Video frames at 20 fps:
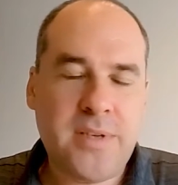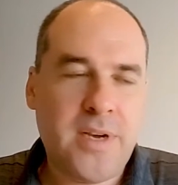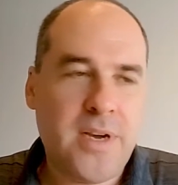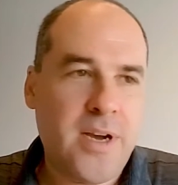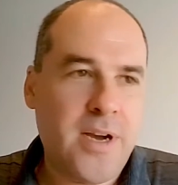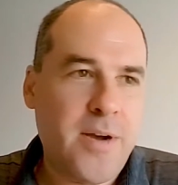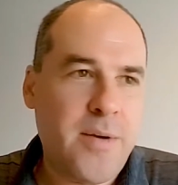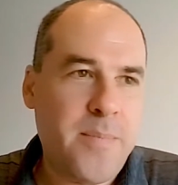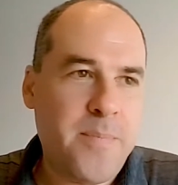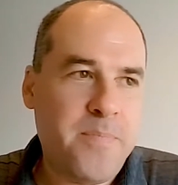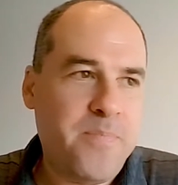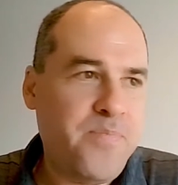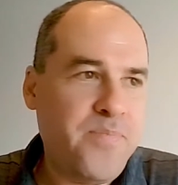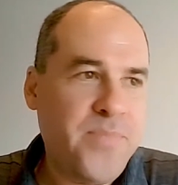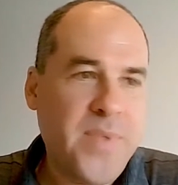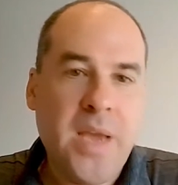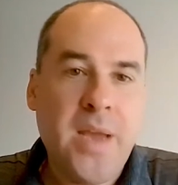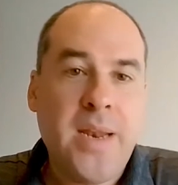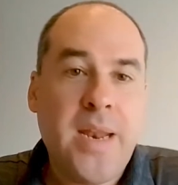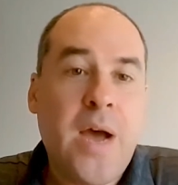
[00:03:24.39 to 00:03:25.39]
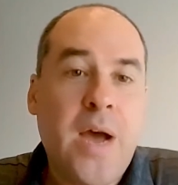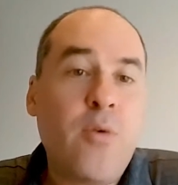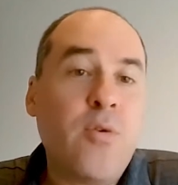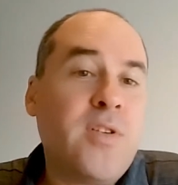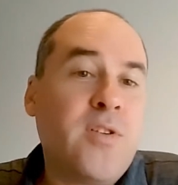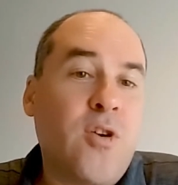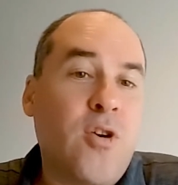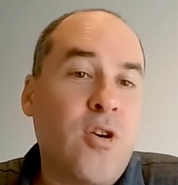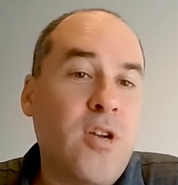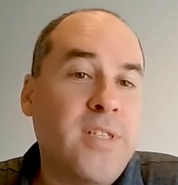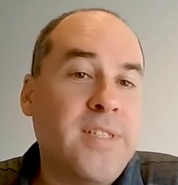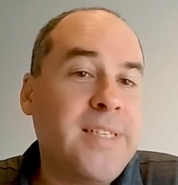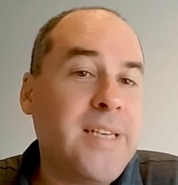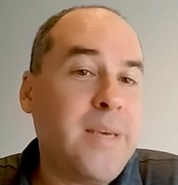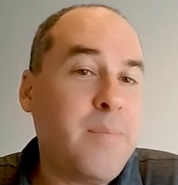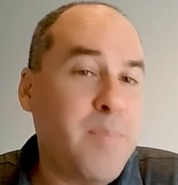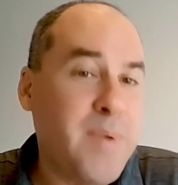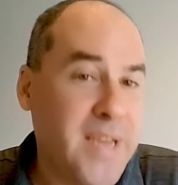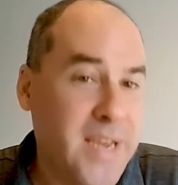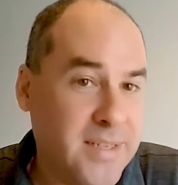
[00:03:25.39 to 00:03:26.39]
Now it's called
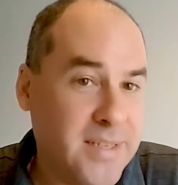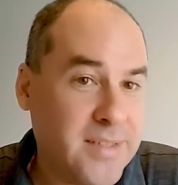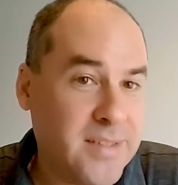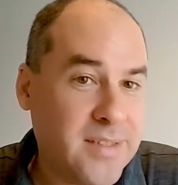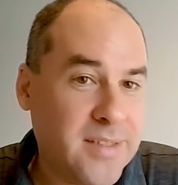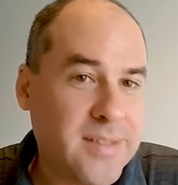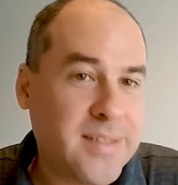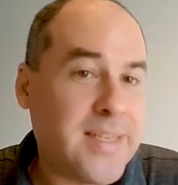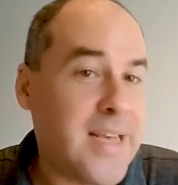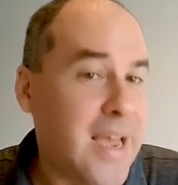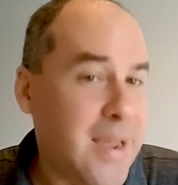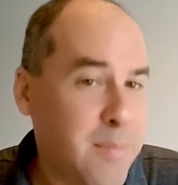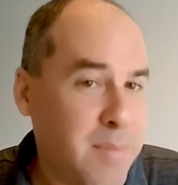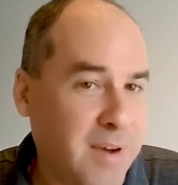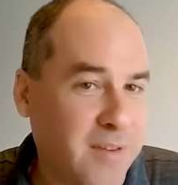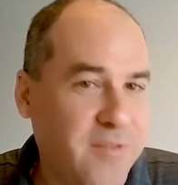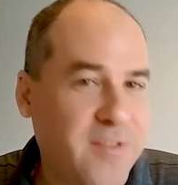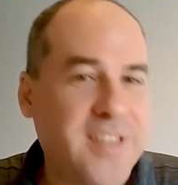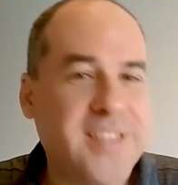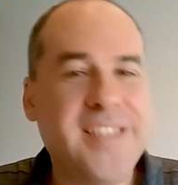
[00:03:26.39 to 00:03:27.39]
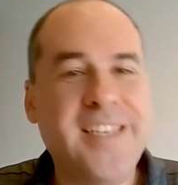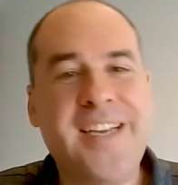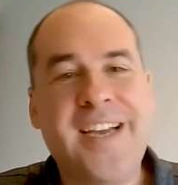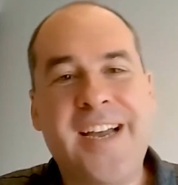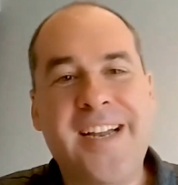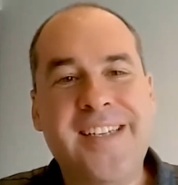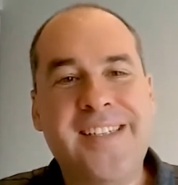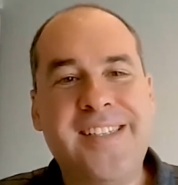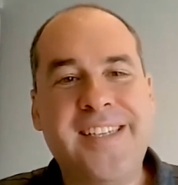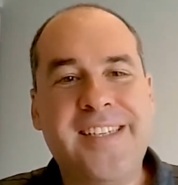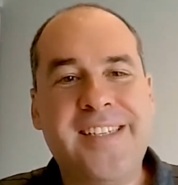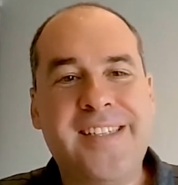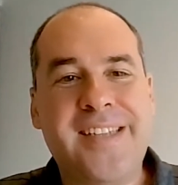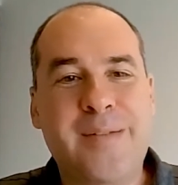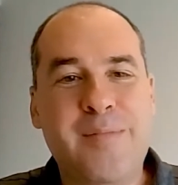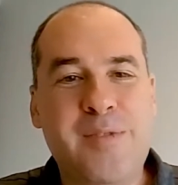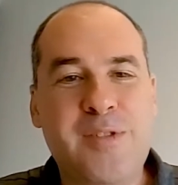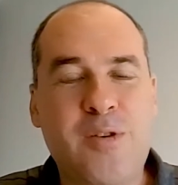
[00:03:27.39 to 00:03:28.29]
CPS, cyber physical systems.